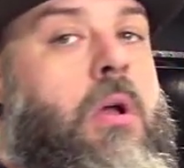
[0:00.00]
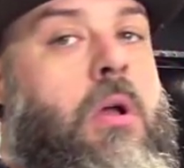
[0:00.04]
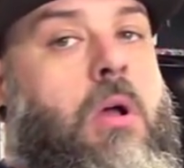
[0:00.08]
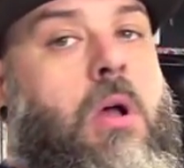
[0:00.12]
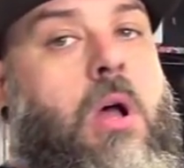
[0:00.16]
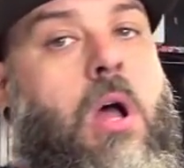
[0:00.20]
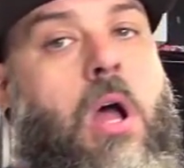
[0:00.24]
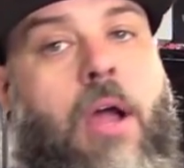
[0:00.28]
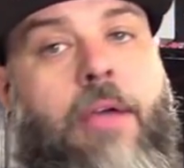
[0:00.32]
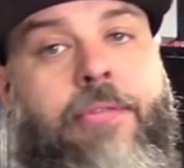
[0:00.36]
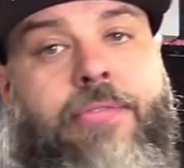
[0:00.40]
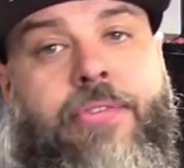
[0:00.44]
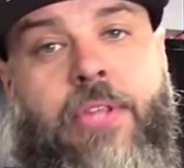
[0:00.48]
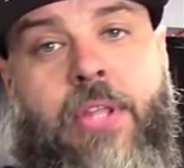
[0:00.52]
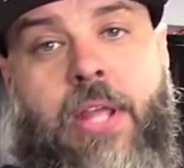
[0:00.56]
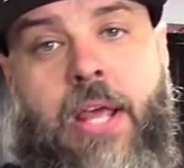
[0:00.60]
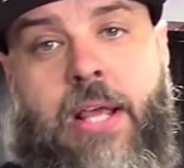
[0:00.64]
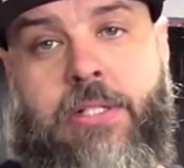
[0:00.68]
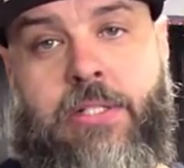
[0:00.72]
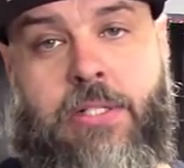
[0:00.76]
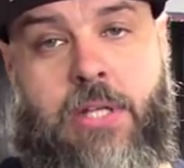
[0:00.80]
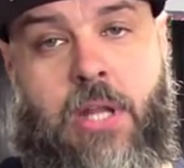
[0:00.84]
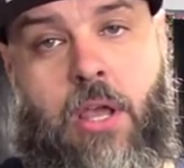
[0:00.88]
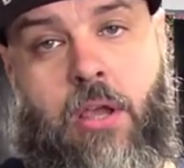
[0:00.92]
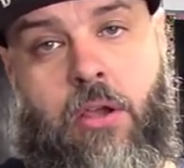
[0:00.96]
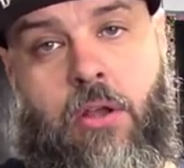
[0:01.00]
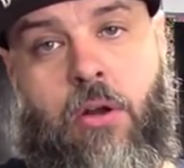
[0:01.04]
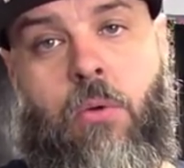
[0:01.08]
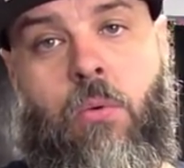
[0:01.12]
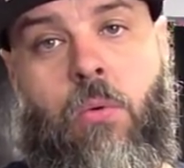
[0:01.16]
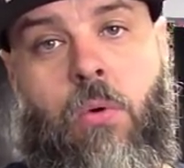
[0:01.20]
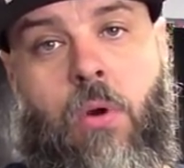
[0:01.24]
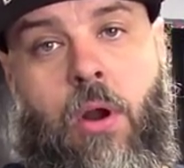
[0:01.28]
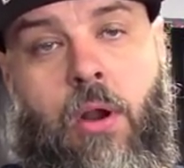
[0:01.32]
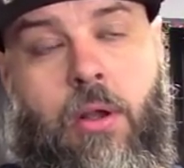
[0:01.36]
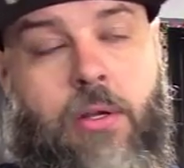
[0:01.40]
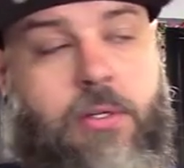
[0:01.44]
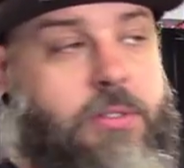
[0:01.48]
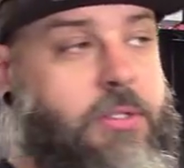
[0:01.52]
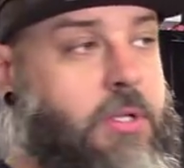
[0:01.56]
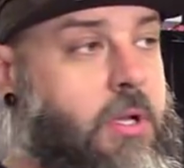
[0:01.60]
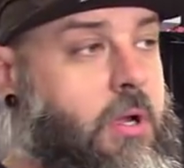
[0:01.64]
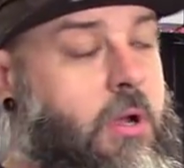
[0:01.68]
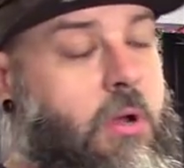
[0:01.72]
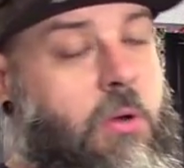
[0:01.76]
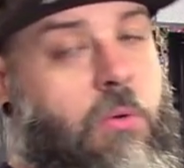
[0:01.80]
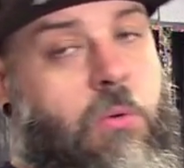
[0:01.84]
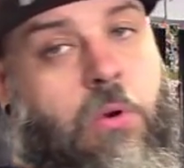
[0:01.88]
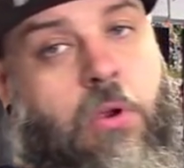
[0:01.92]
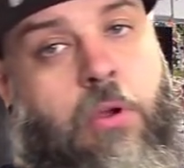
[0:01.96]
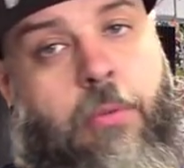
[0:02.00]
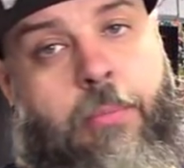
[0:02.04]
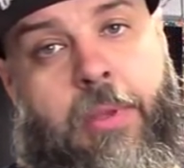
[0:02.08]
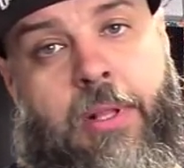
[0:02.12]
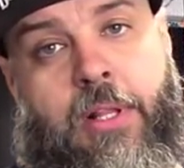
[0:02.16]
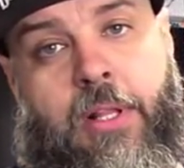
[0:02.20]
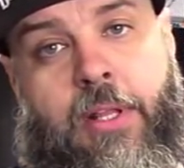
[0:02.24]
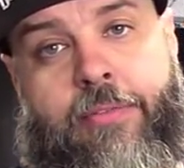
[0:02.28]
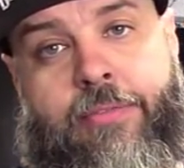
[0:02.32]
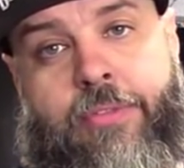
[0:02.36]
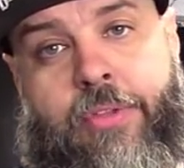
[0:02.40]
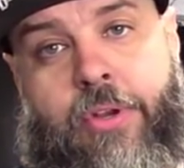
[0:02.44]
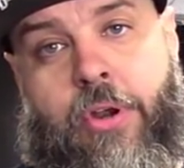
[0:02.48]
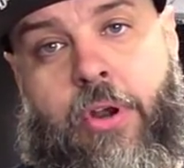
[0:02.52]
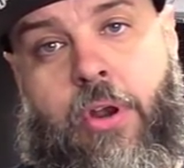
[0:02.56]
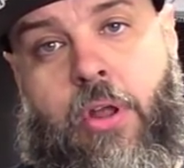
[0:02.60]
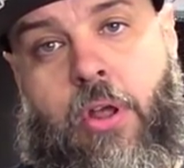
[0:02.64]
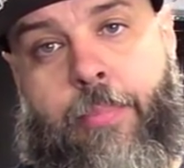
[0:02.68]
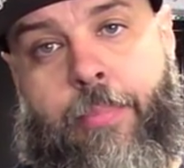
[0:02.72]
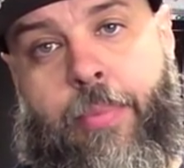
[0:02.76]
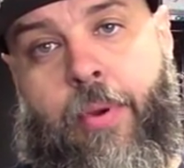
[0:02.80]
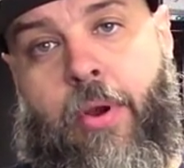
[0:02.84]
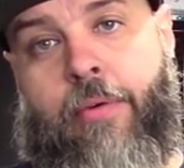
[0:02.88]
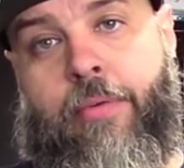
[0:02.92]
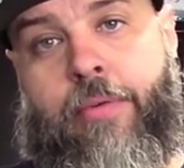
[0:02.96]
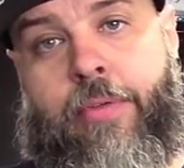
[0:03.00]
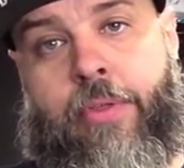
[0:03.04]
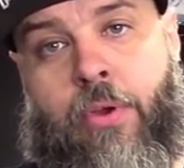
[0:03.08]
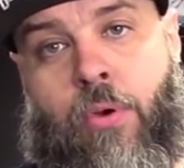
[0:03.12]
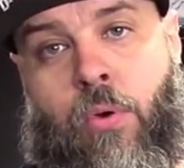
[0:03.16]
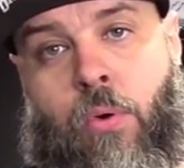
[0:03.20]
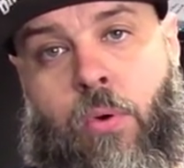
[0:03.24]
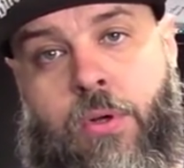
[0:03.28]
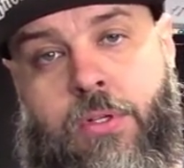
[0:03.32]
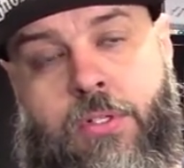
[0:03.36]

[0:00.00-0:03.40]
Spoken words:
Obviously that's not going to work. So we're going to be lifting it up over the core